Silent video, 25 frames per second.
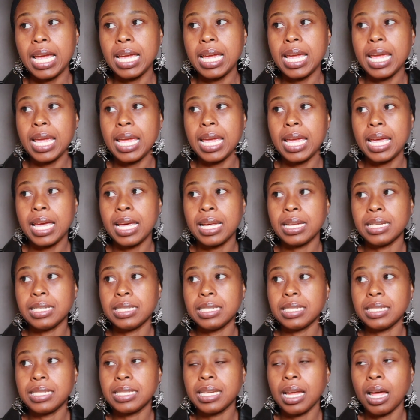
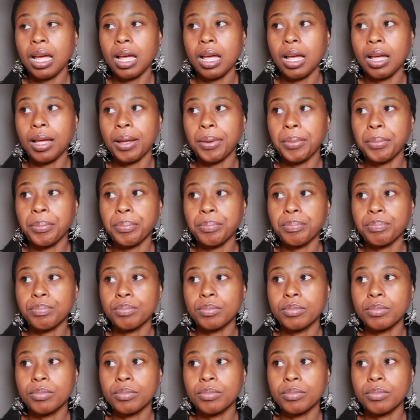and I'm